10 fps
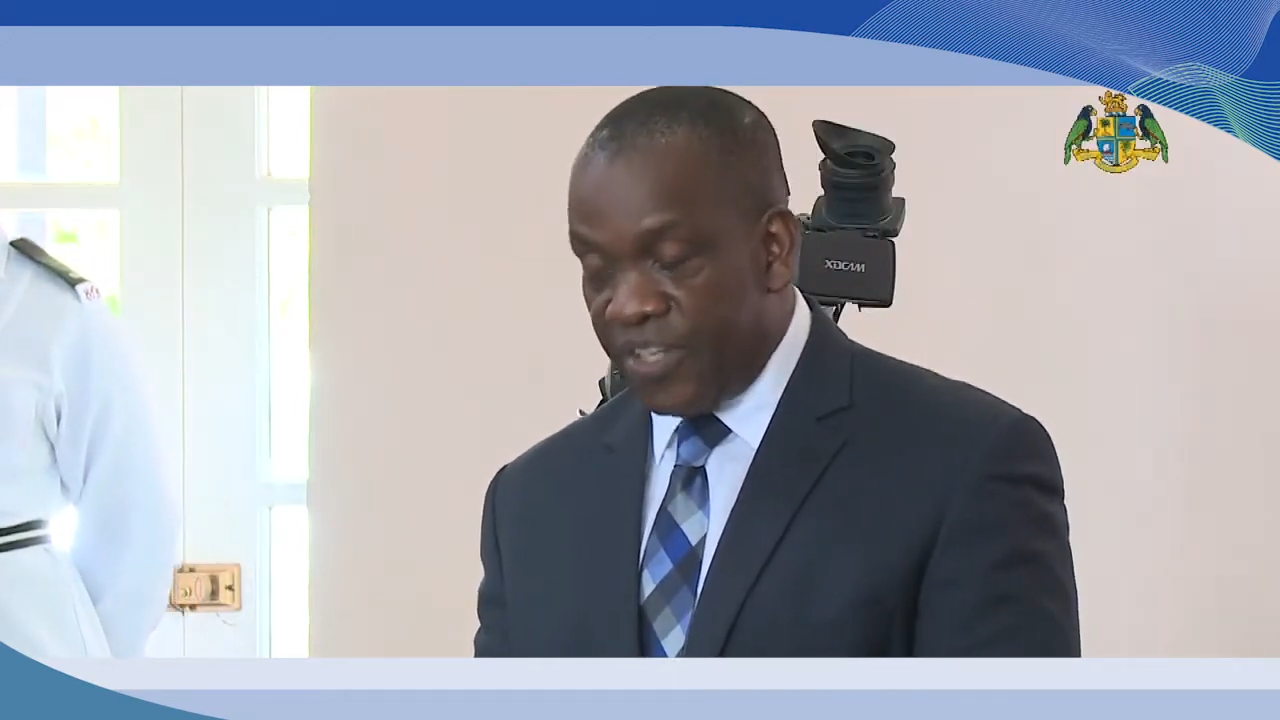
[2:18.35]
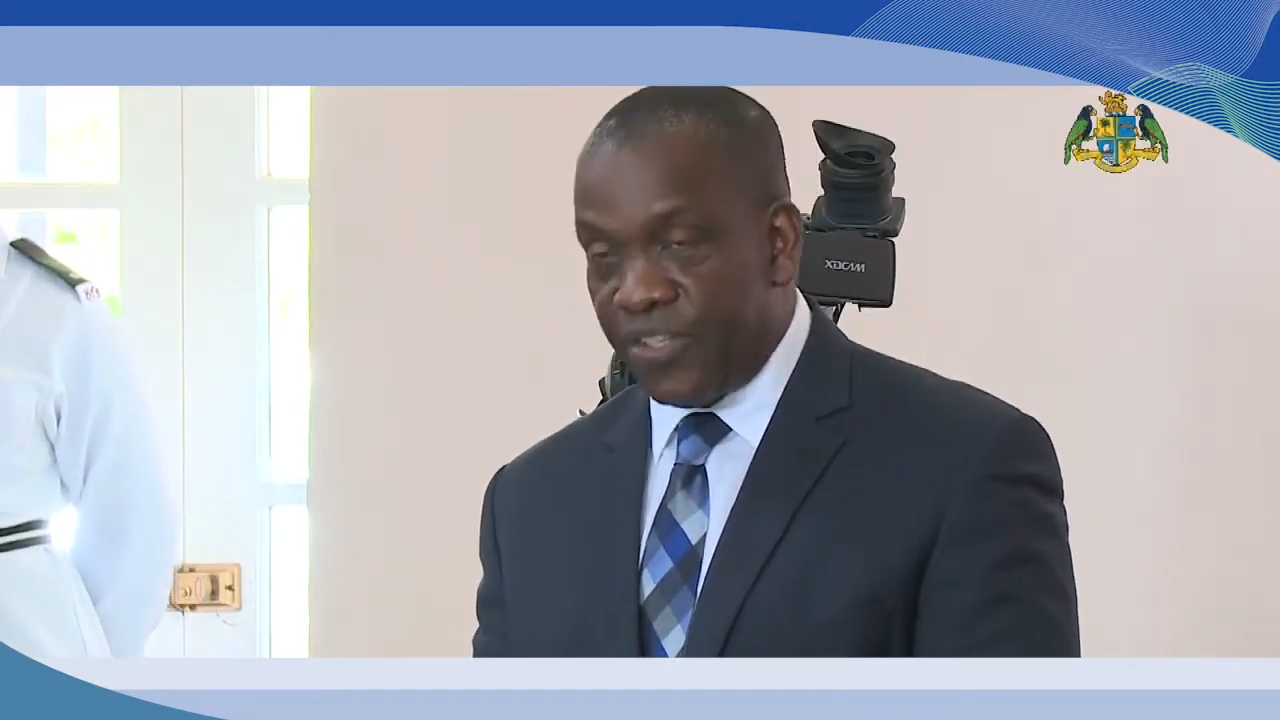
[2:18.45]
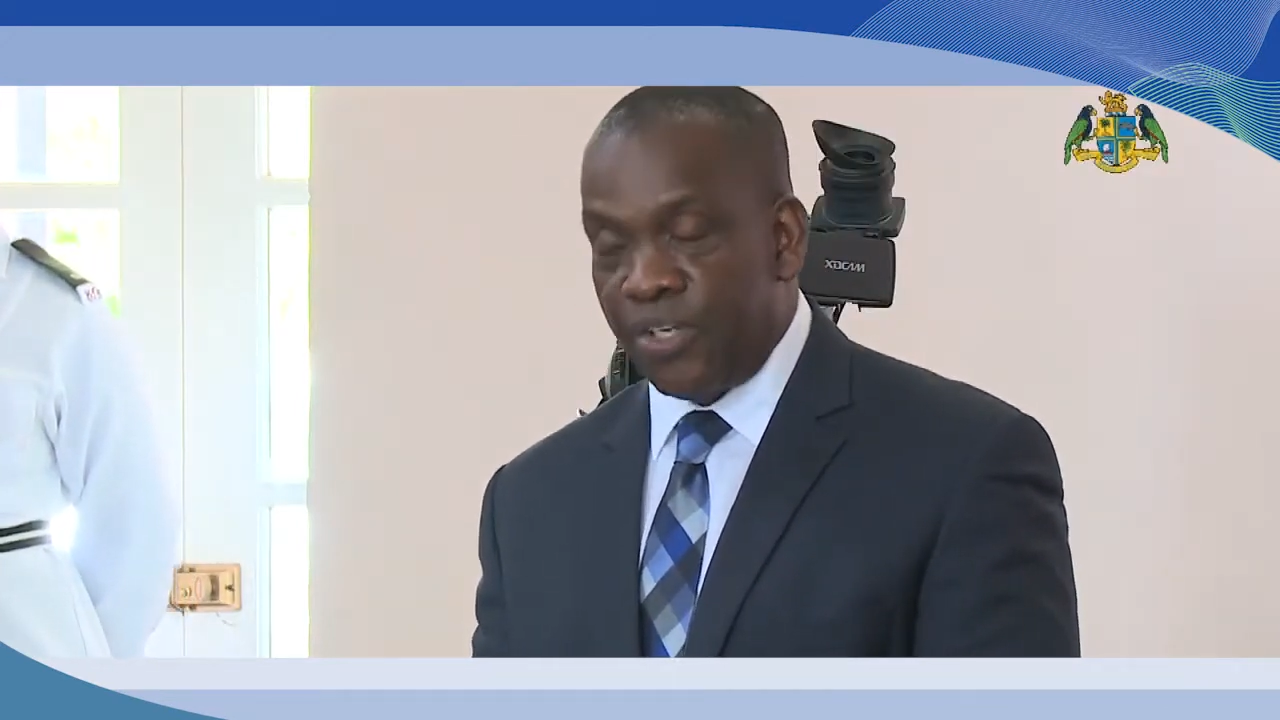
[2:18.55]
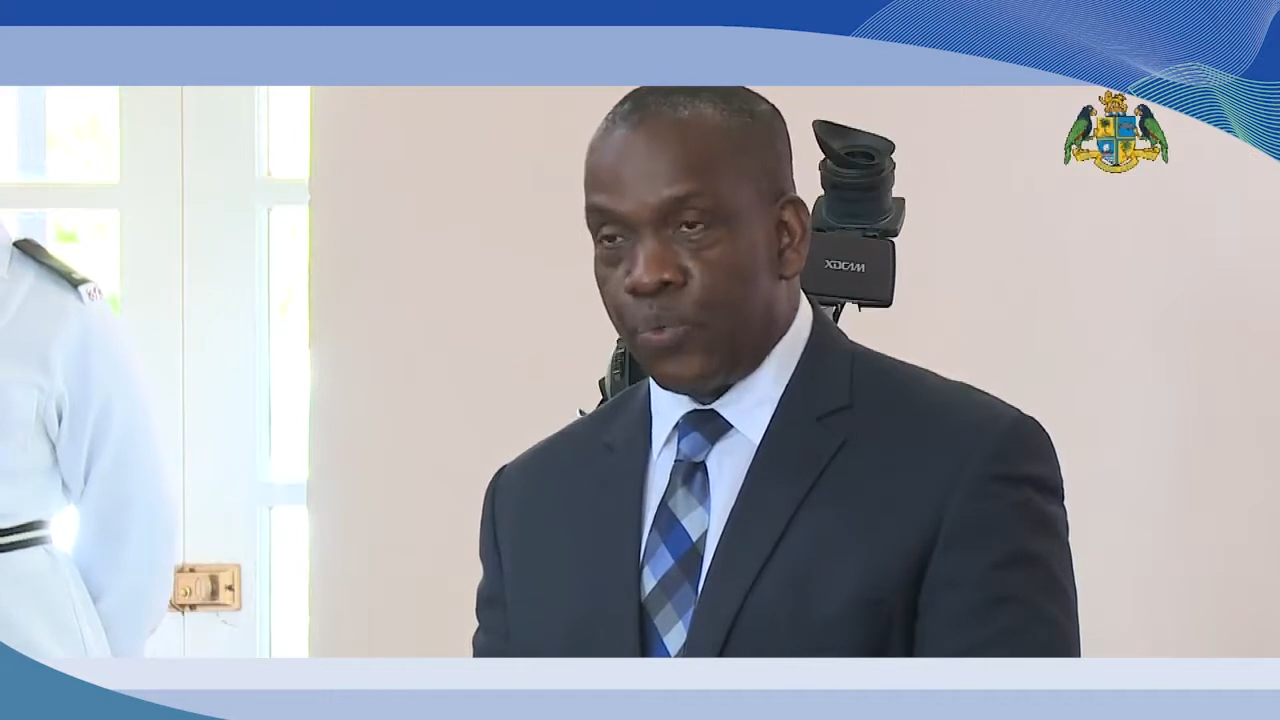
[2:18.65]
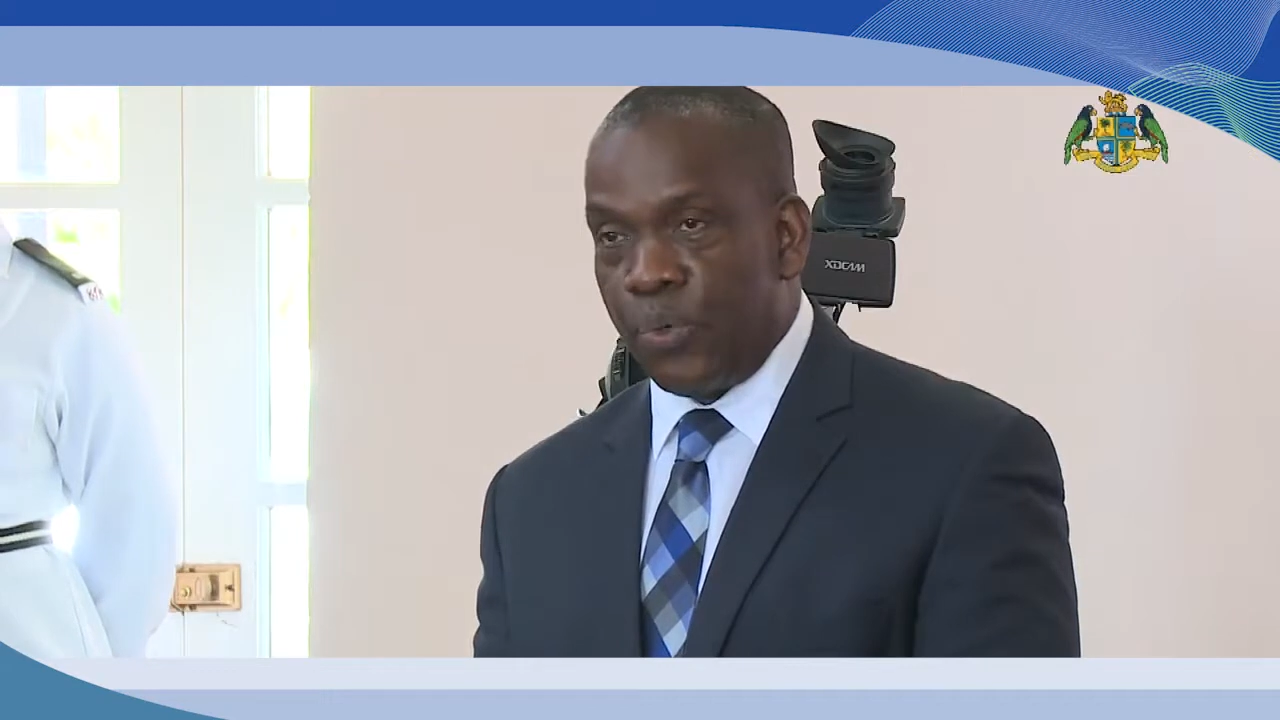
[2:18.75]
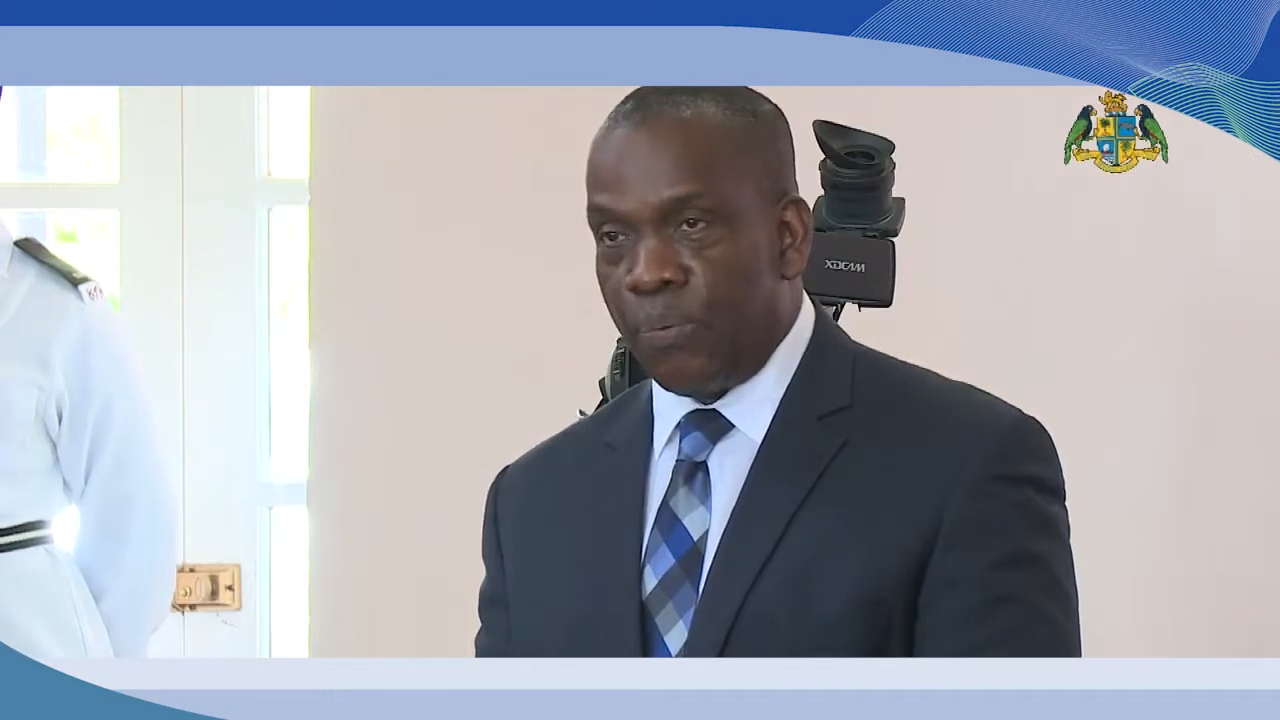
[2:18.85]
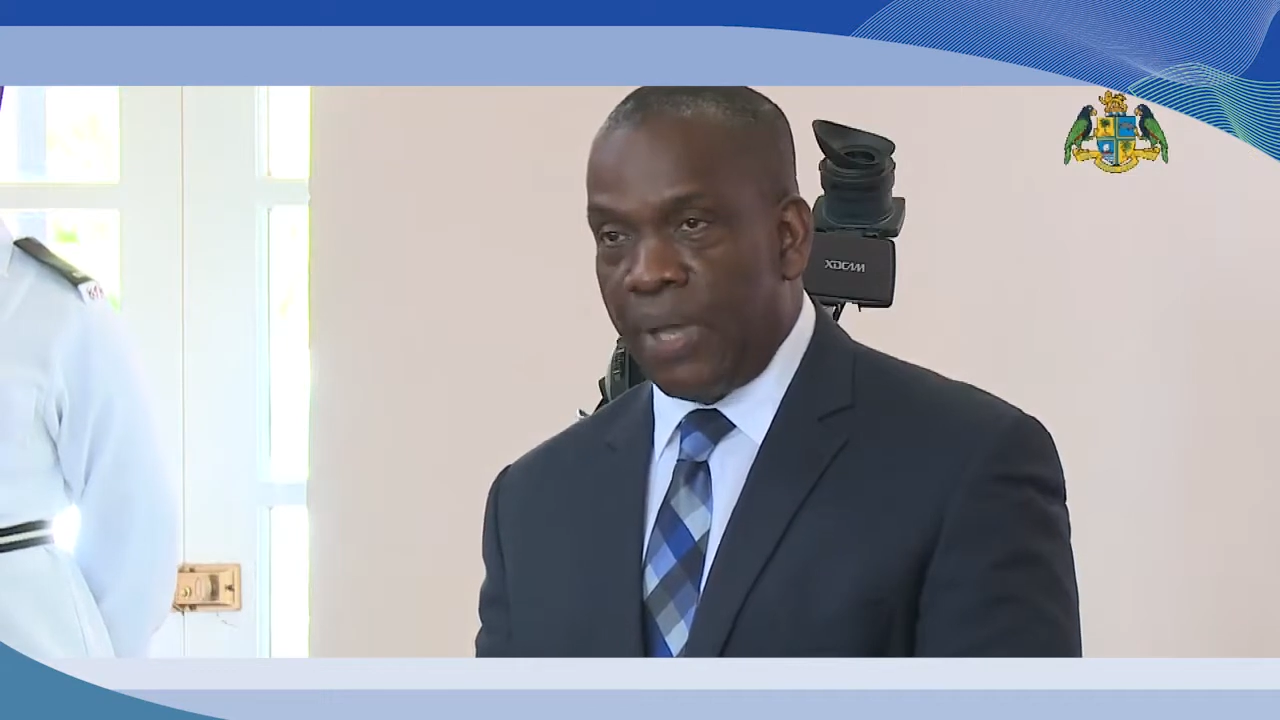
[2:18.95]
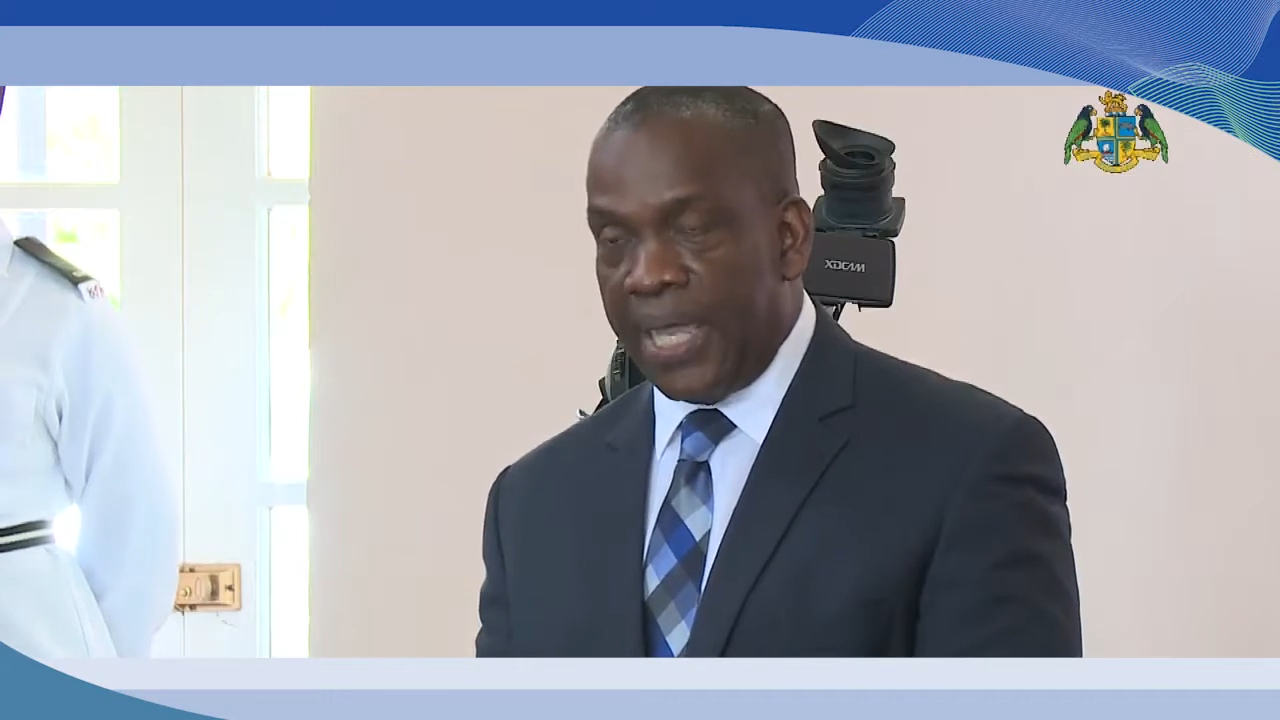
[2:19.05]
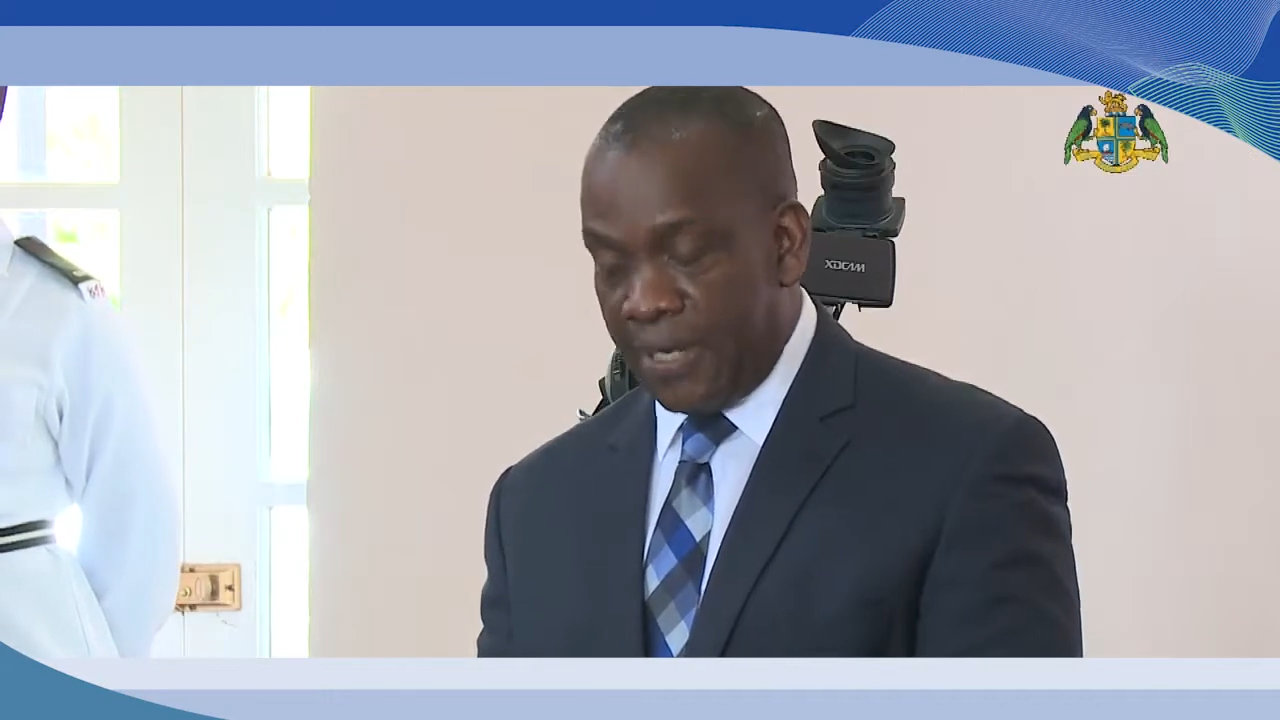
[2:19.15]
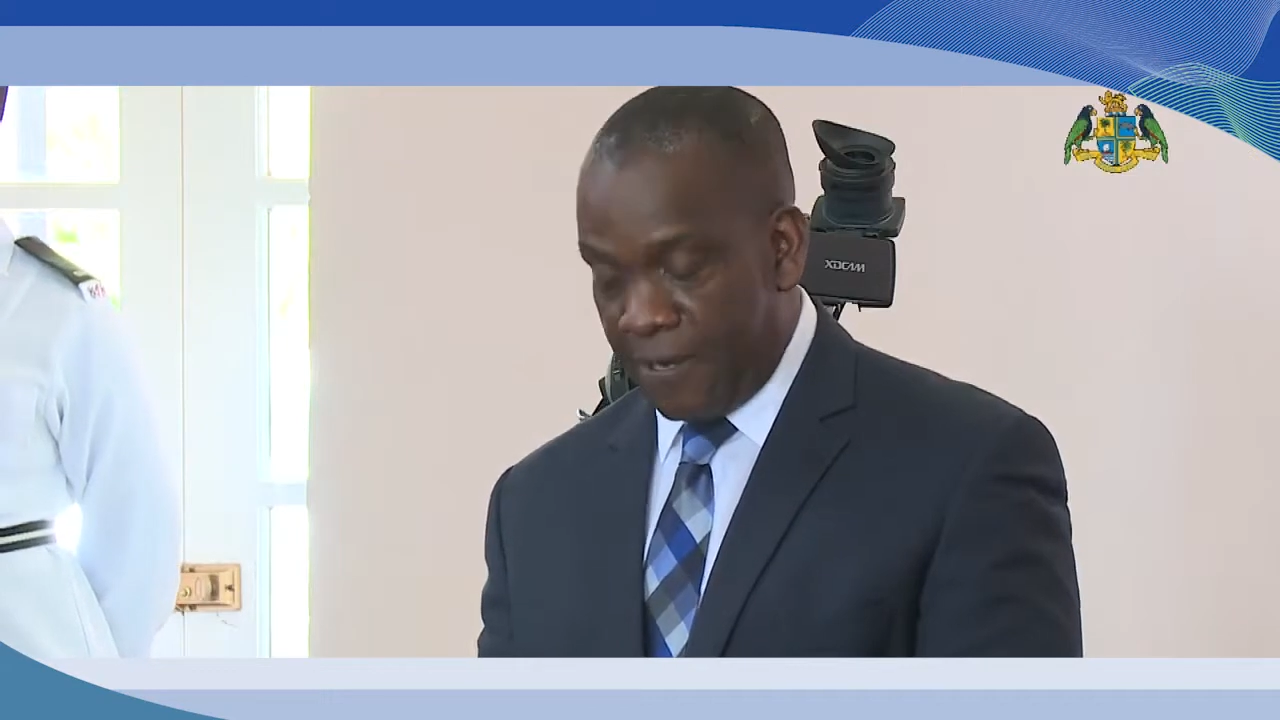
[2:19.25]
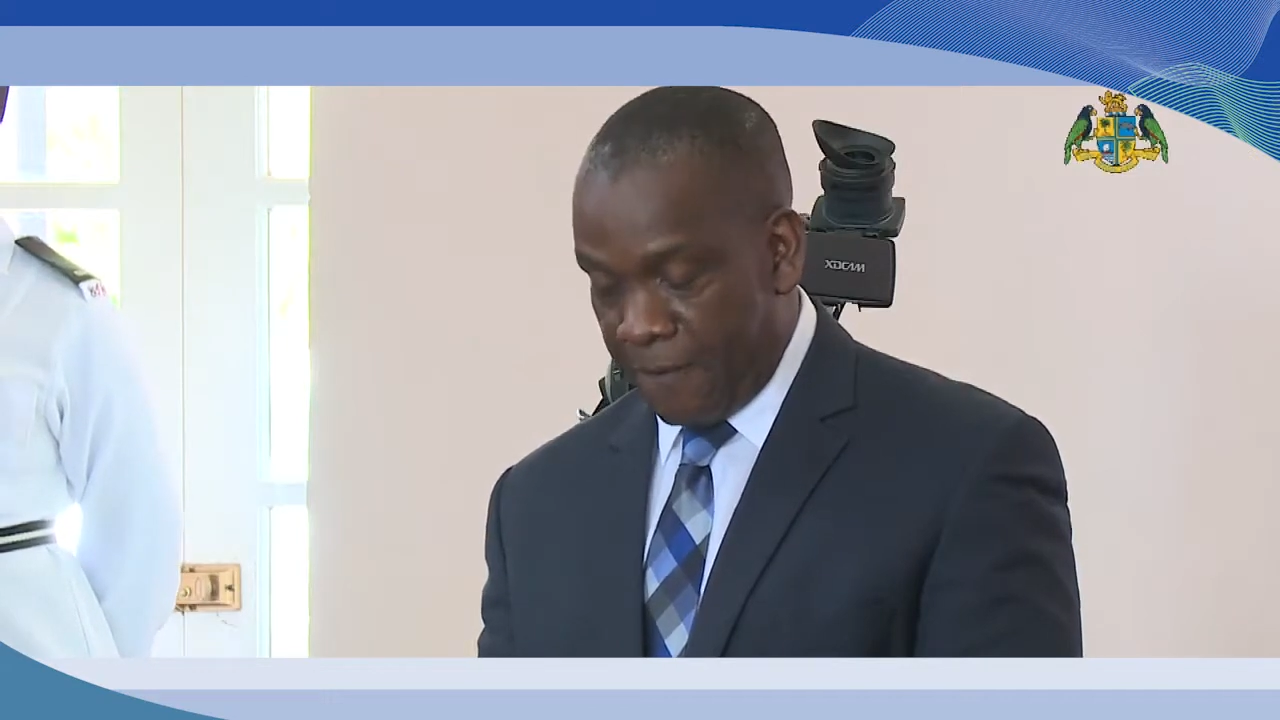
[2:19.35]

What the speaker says: patients worldwide.